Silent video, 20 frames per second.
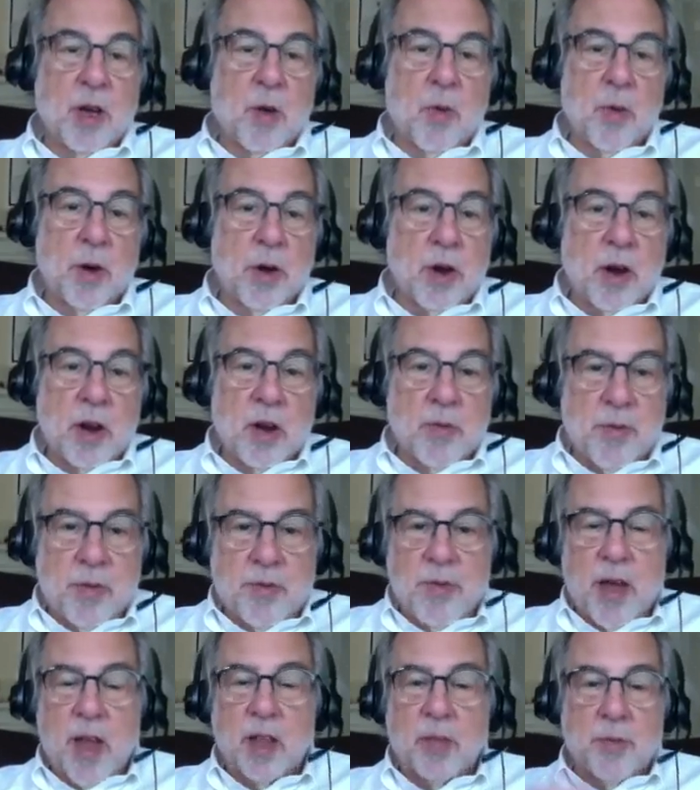We're going to be,
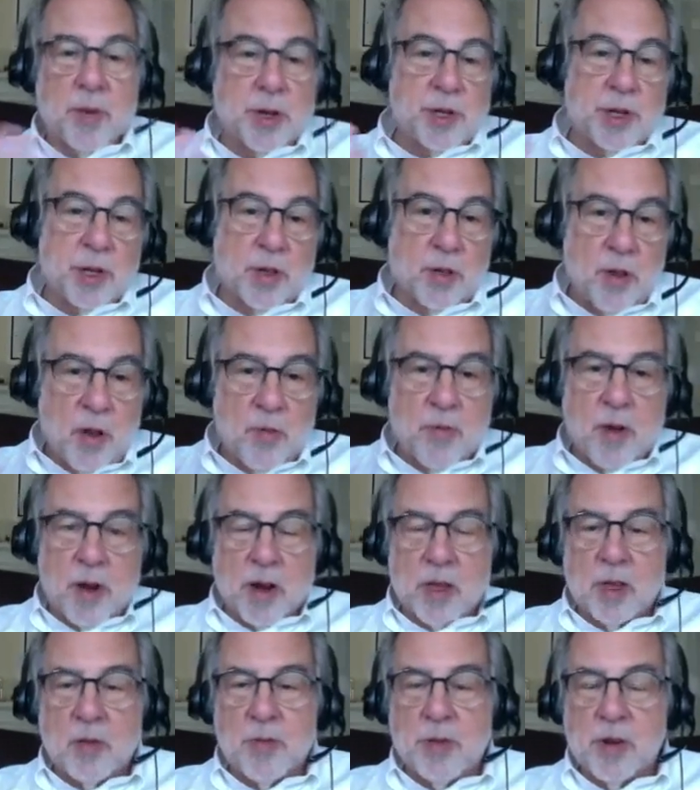Valley Beth Shalom,
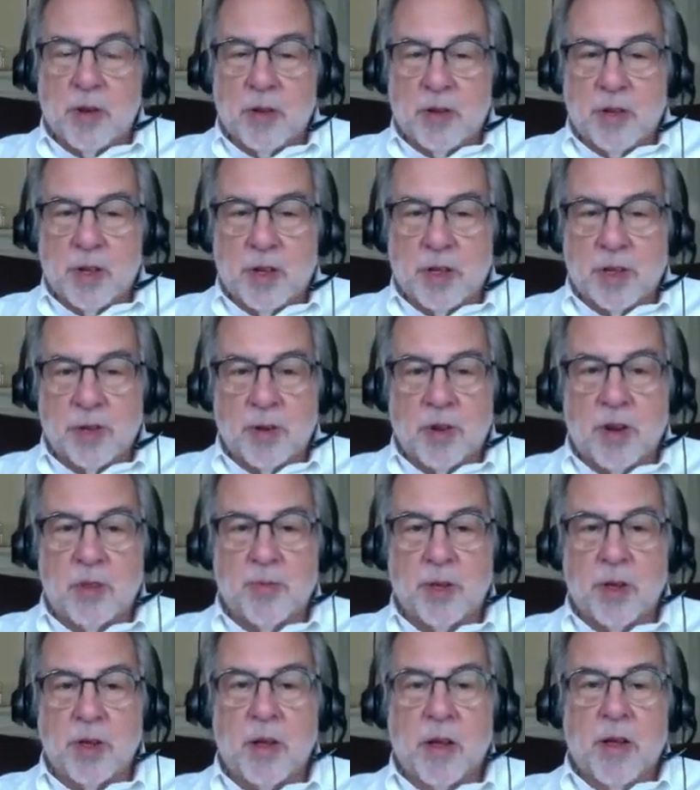our community is going
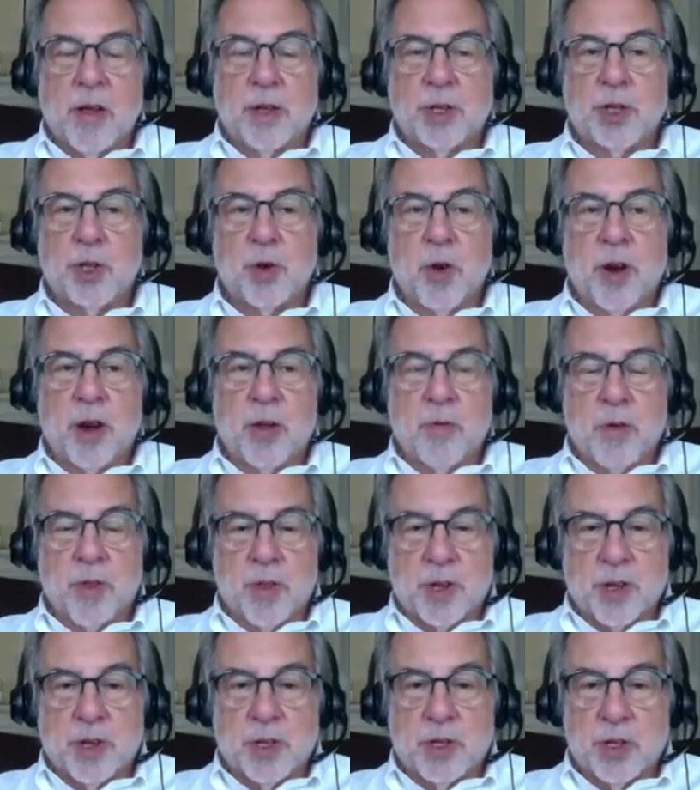to be joining
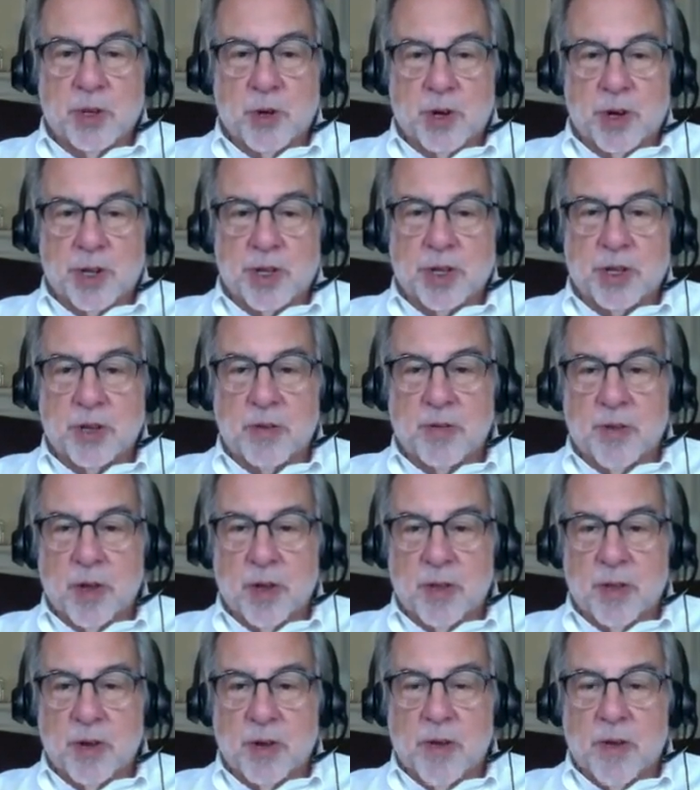with a consortium of
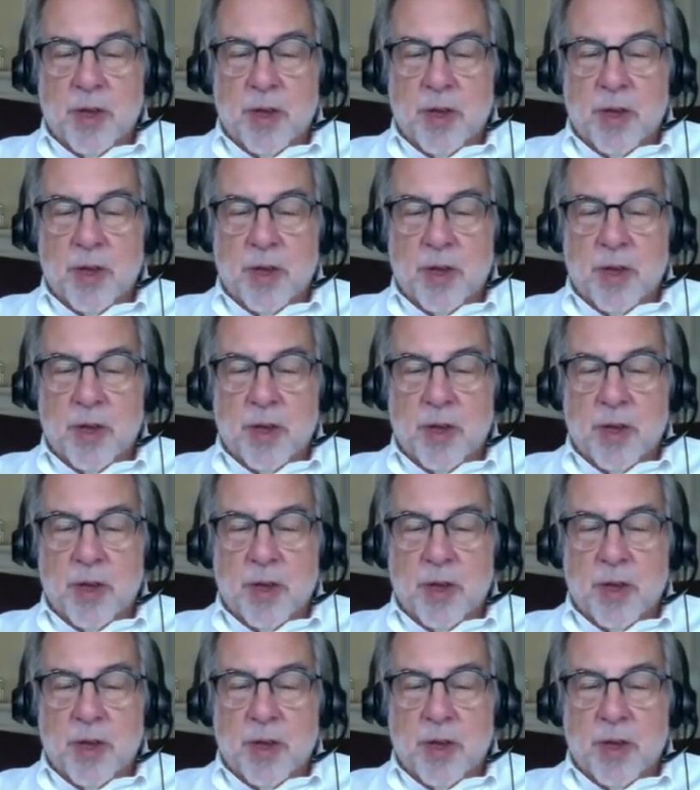other